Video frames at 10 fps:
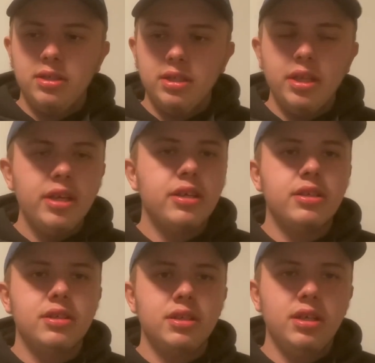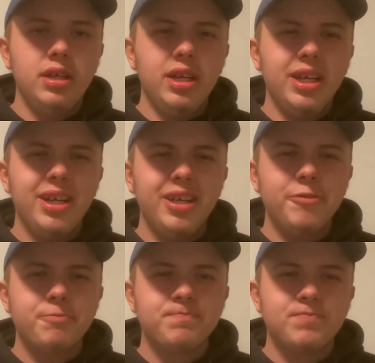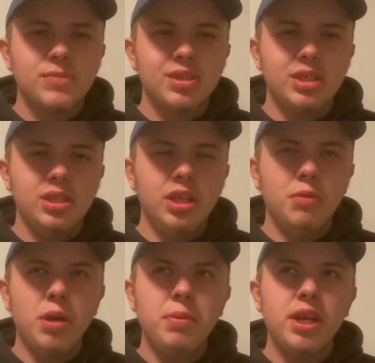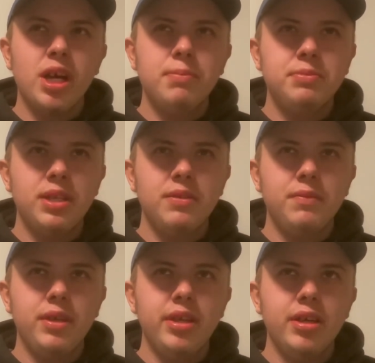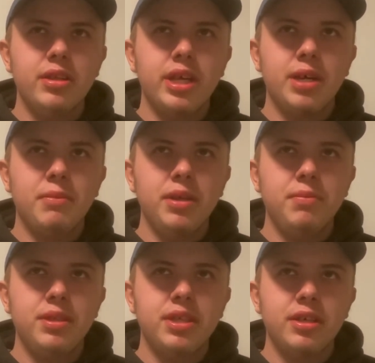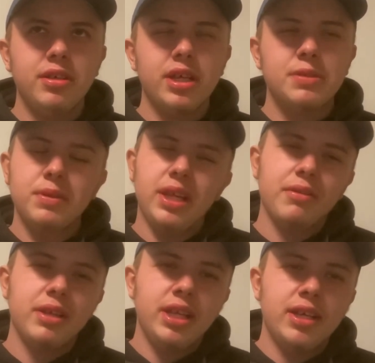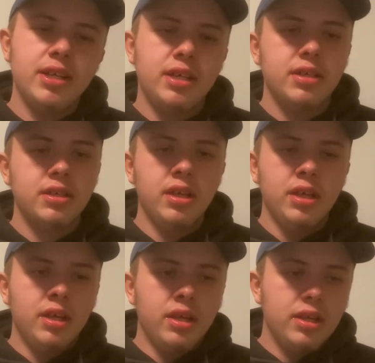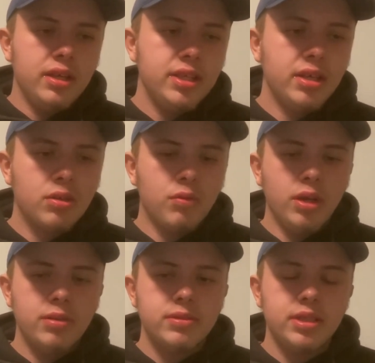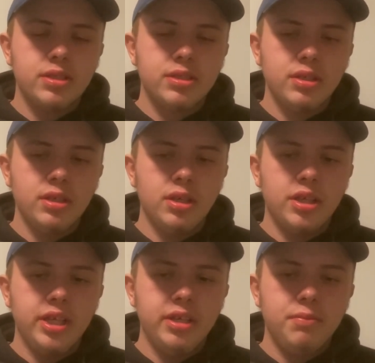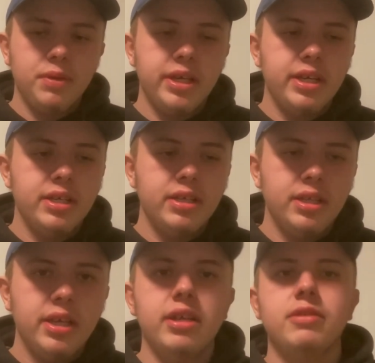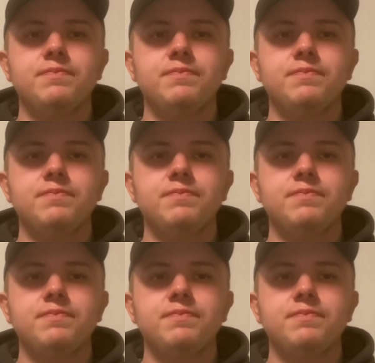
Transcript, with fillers: Yeah. Um, there might be an update video that I might be telling you guys, but not right now. I'm not, it's not 100 sure on that, but yeah.